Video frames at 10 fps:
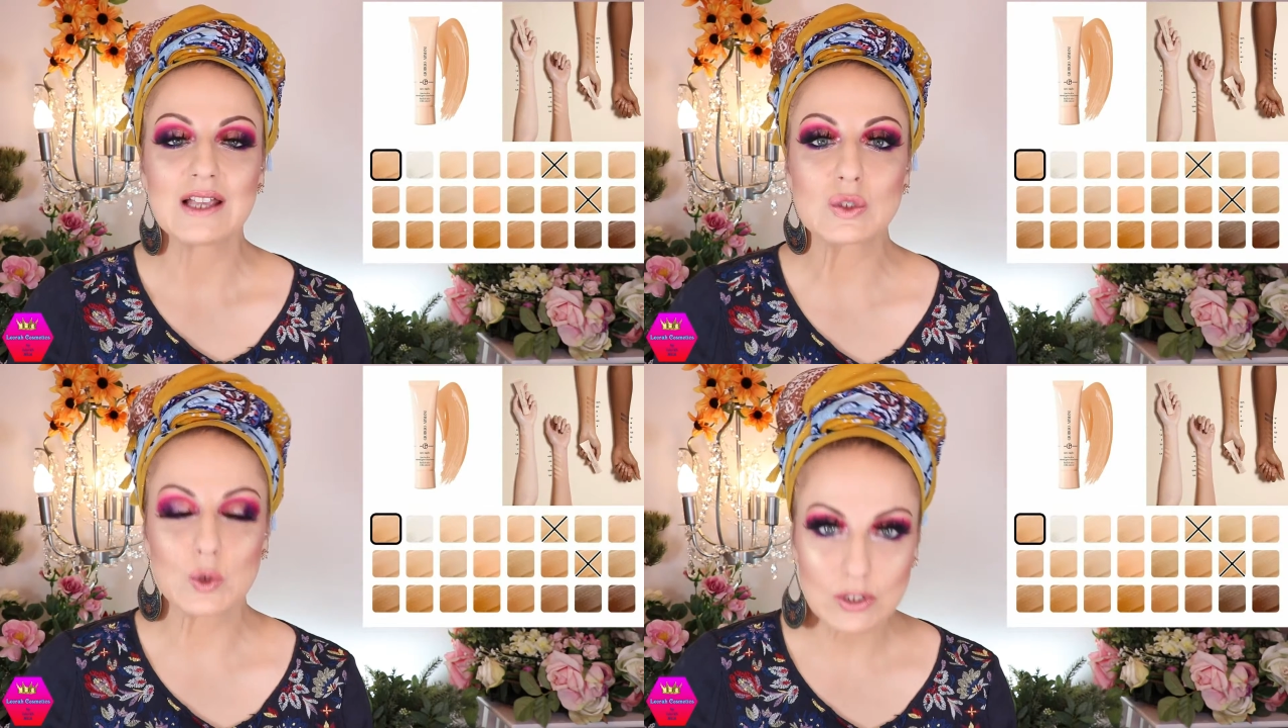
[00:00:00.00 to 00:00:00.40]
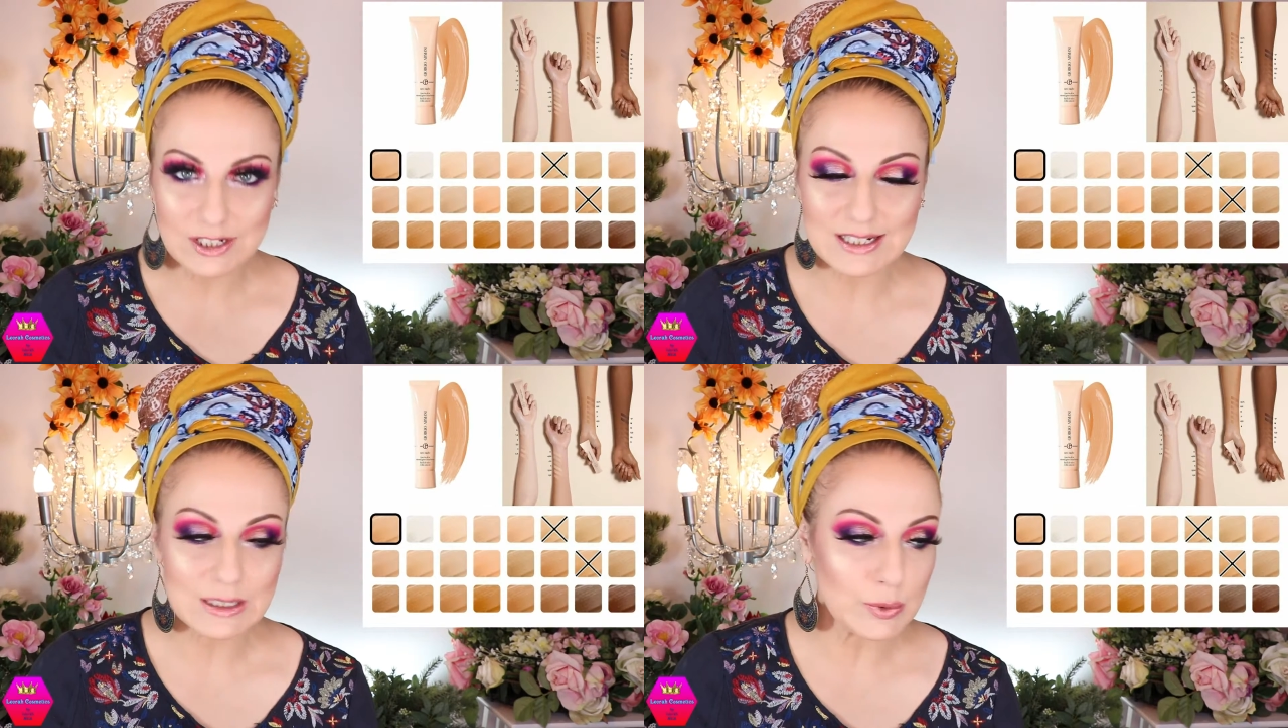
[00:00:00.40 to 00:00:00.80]

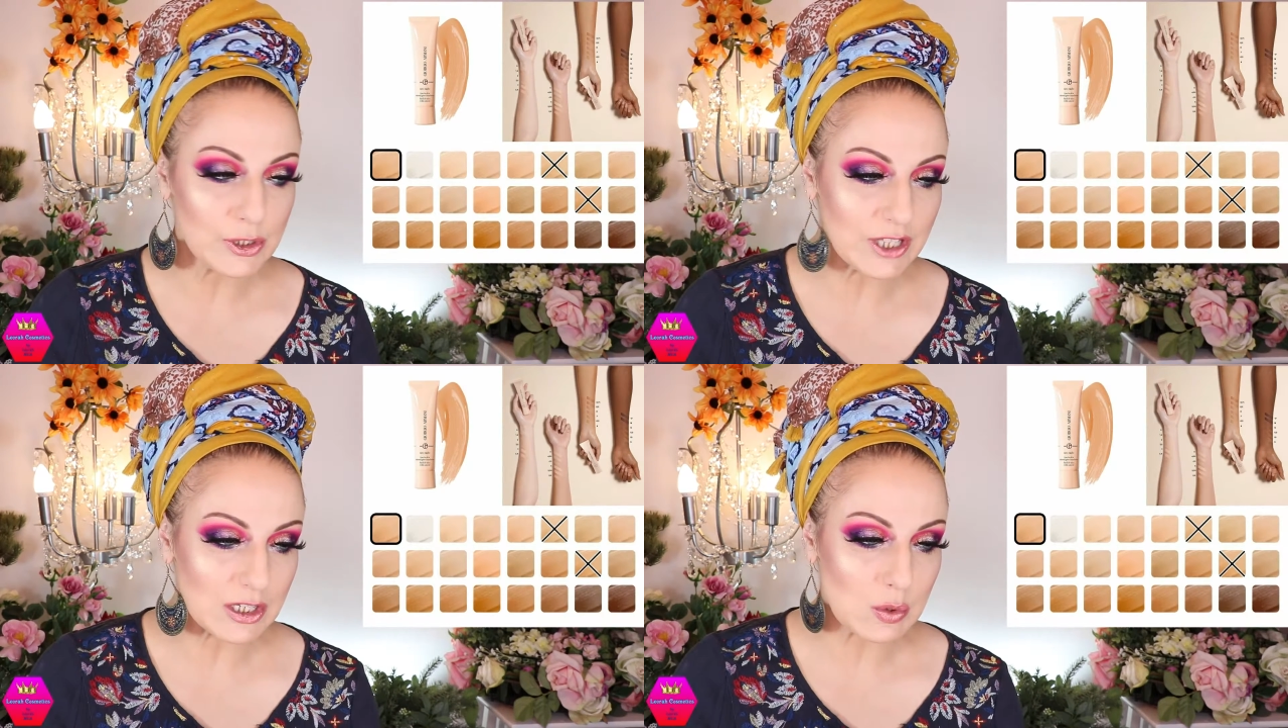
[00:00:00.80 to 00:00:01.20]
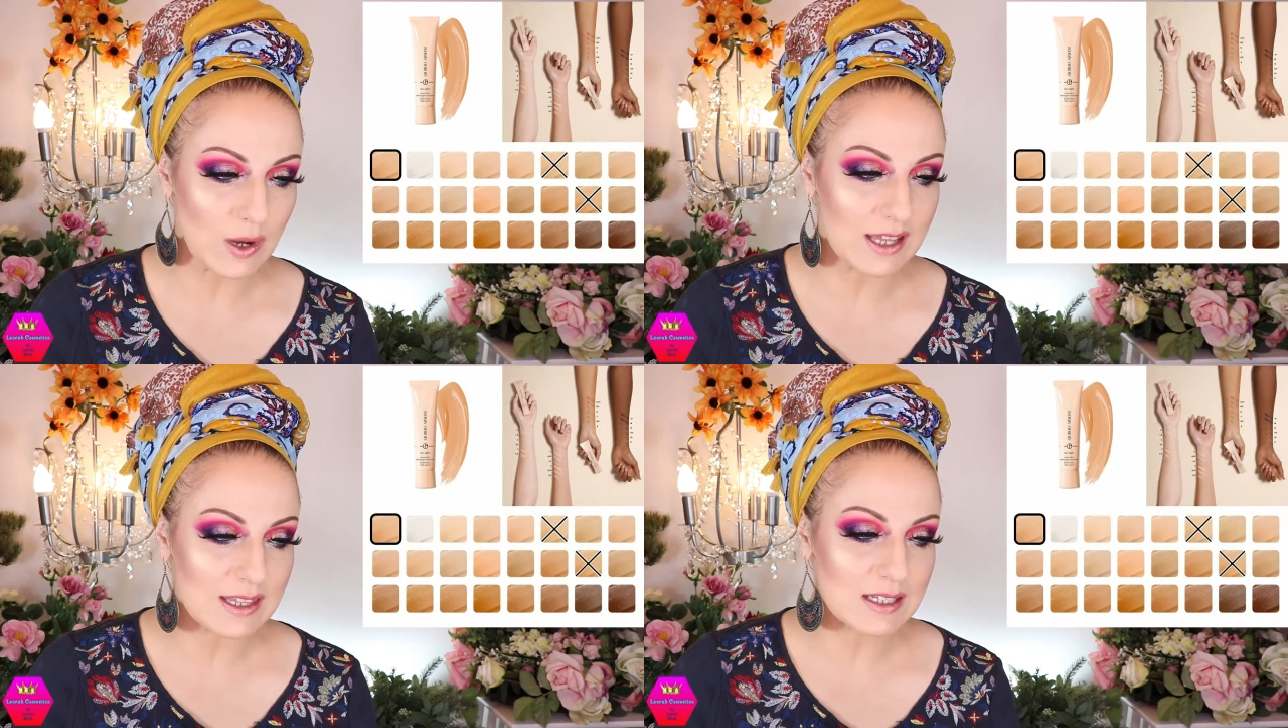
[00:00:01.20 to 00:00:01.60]
certainly will not
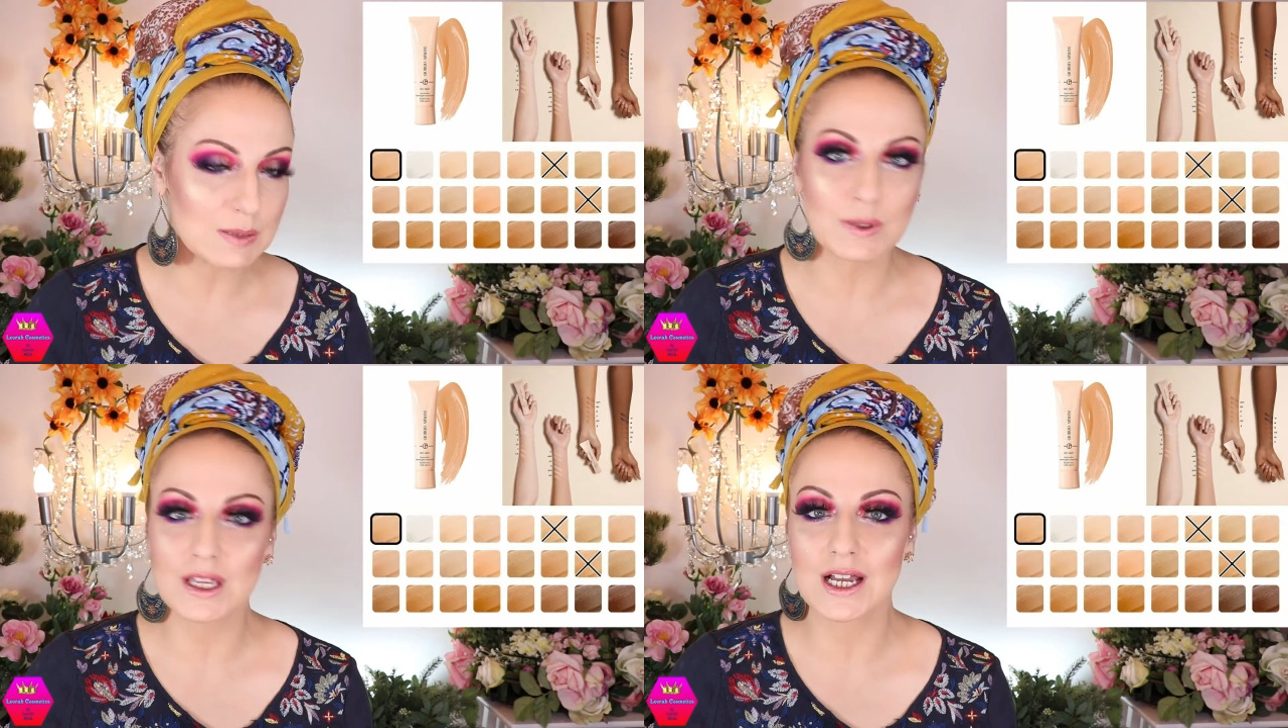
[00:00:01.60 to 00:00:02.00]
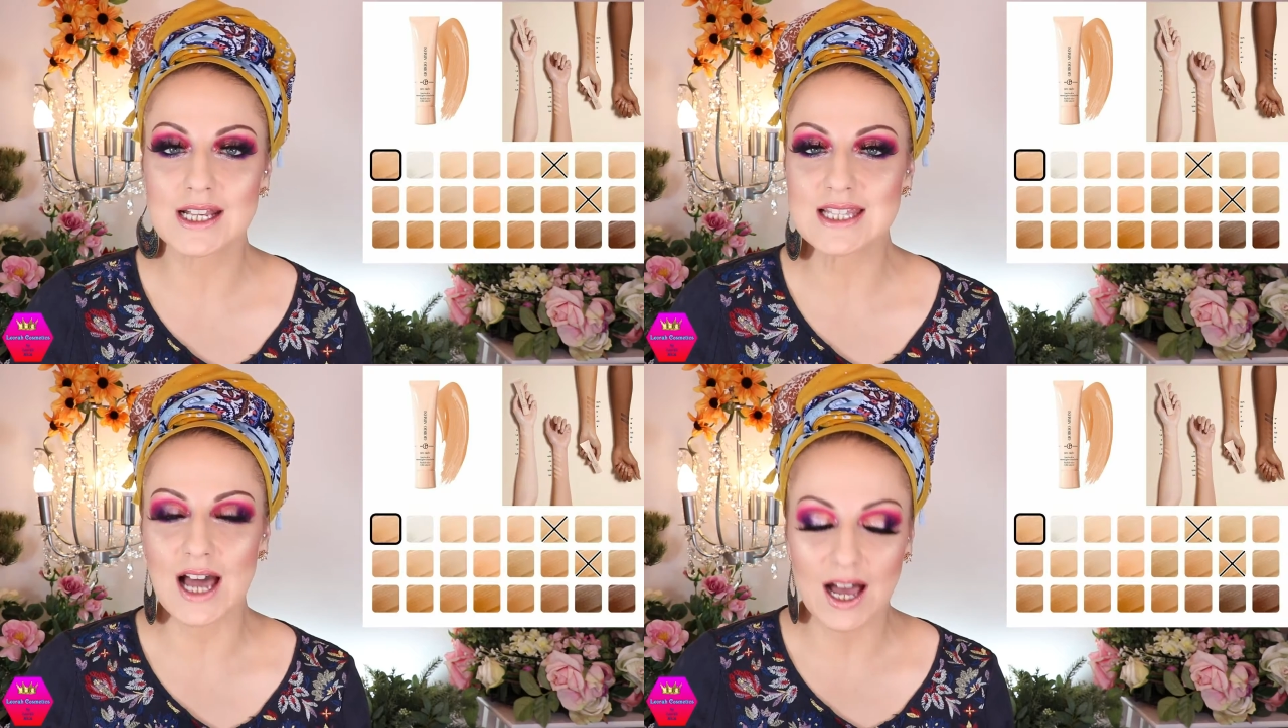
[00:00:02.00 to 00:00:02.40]
try this
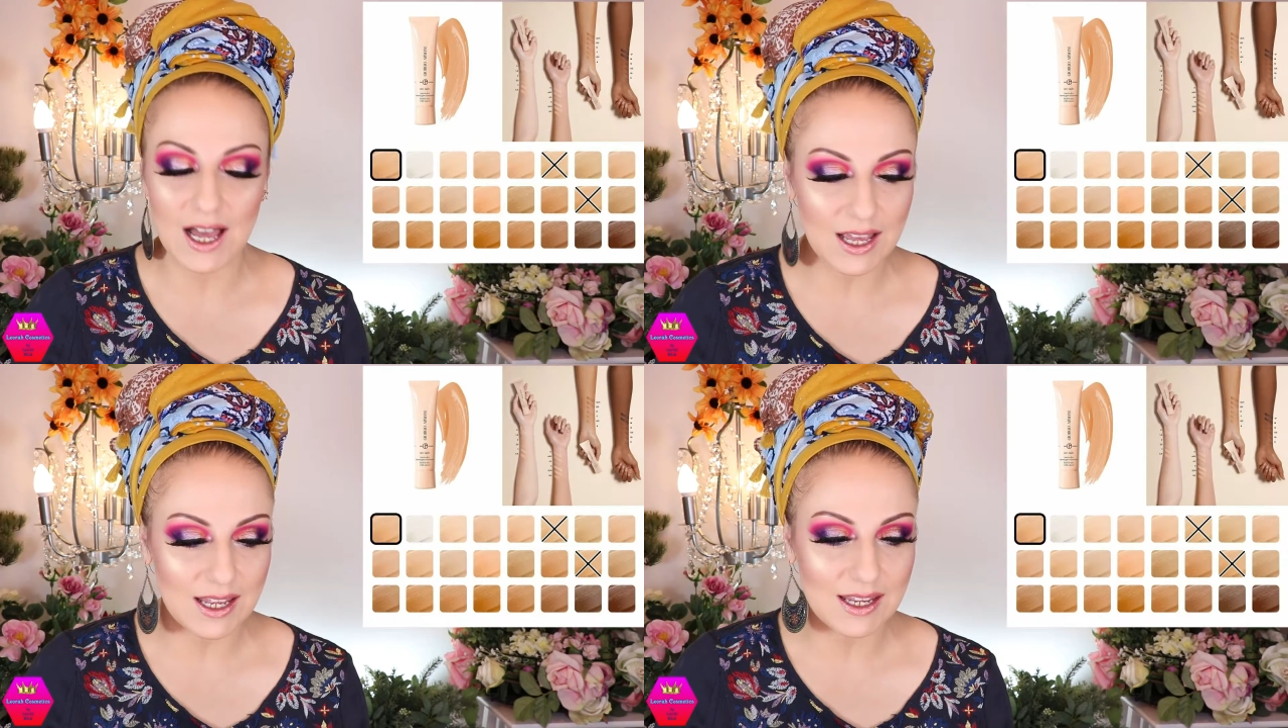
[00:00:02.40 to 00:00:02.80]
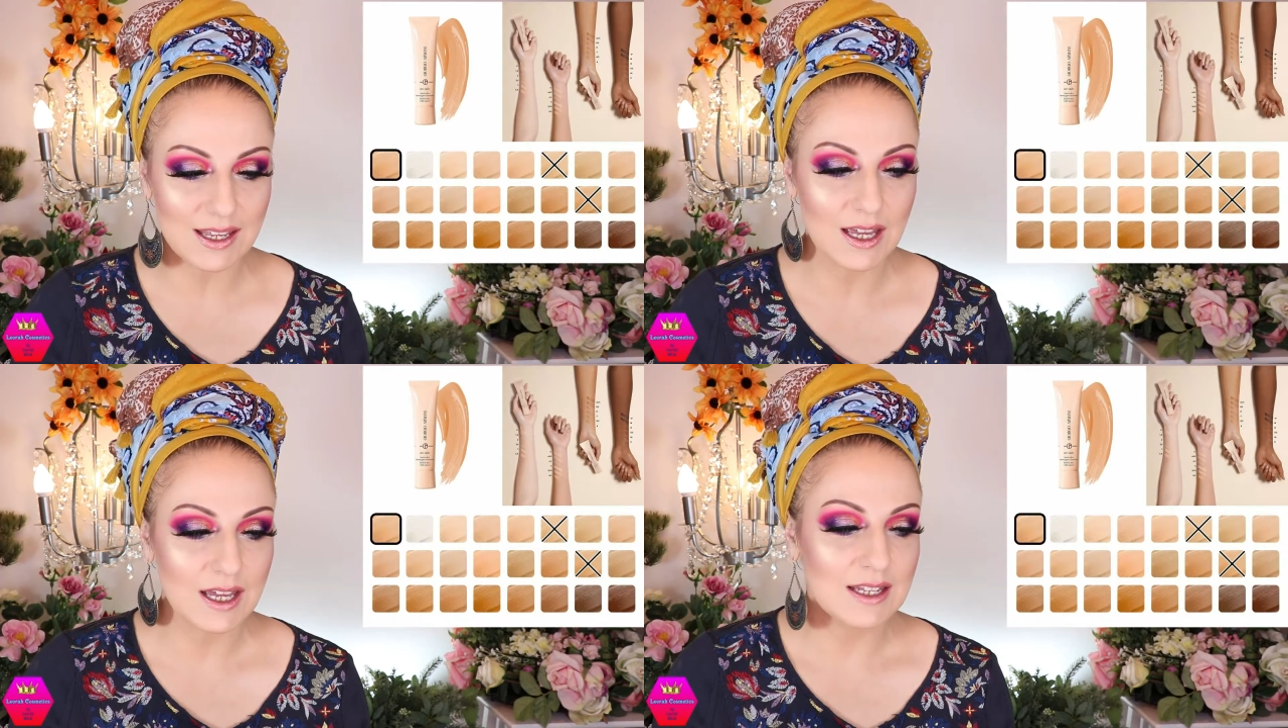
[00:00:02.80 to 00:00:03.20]
because
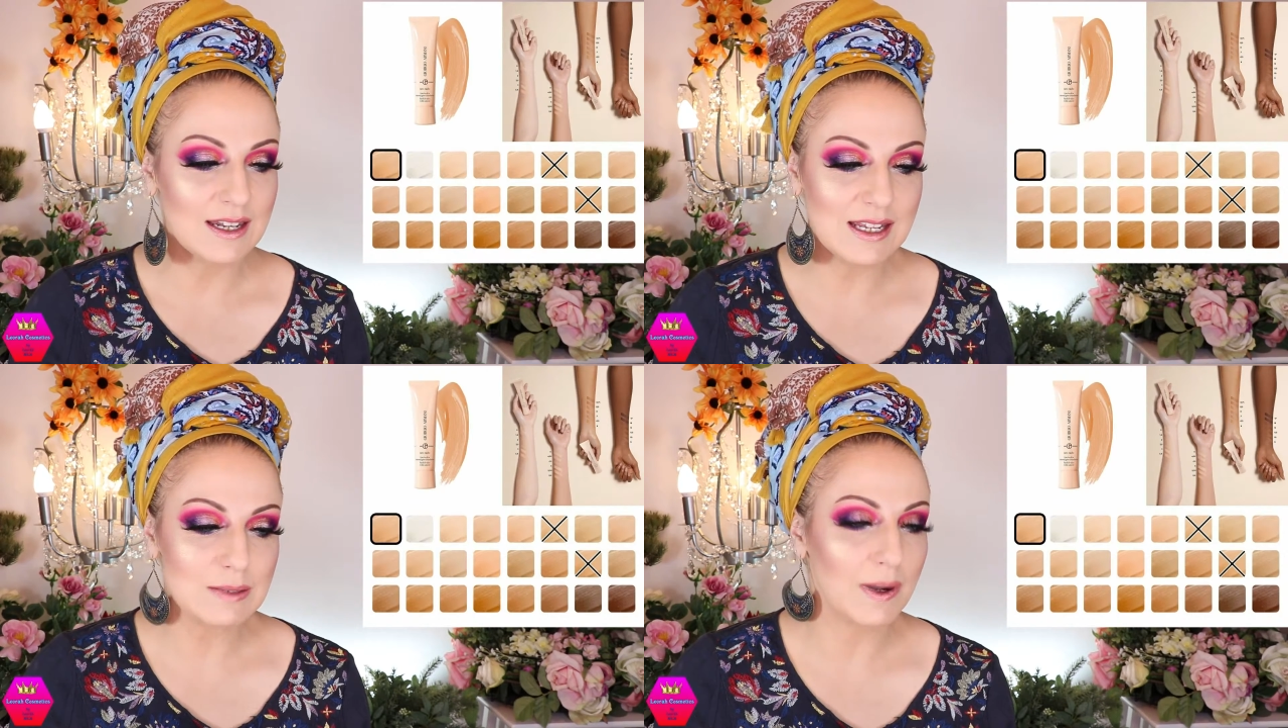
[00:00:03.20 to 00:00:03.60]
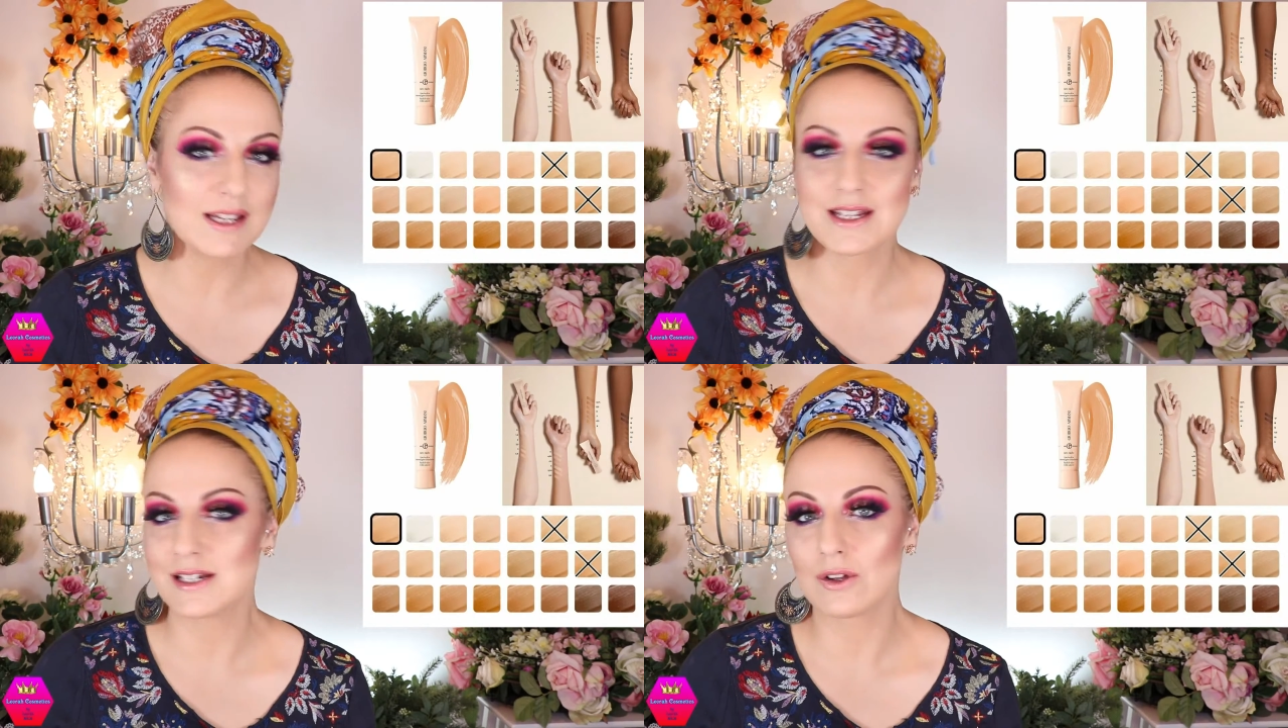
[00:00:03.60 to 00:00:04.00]
I need
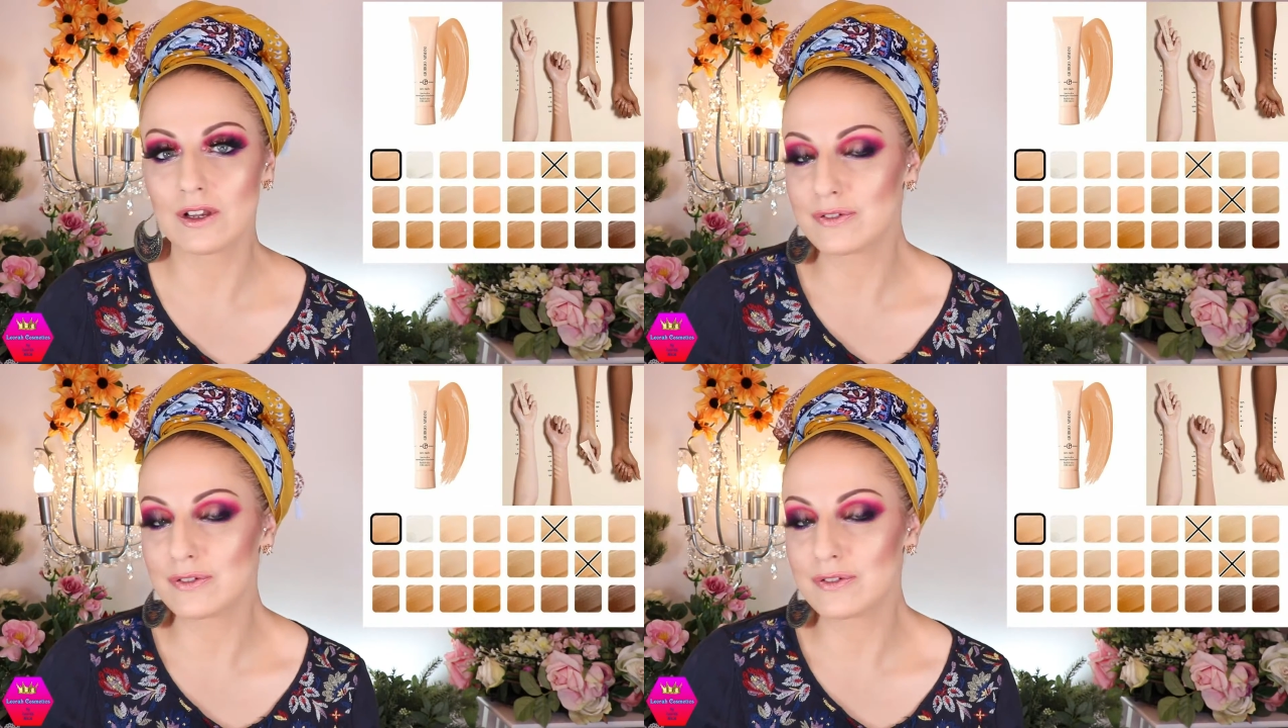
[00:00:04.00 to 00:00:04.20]
my $10